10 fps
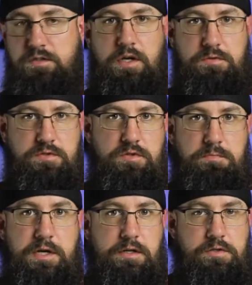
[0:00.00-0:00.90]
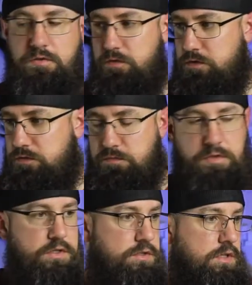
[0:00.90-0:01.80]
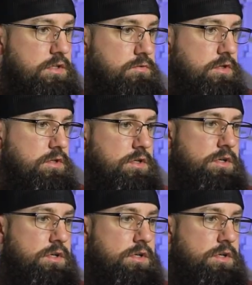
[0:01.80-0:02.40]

I was going to buy a new one, but anyway.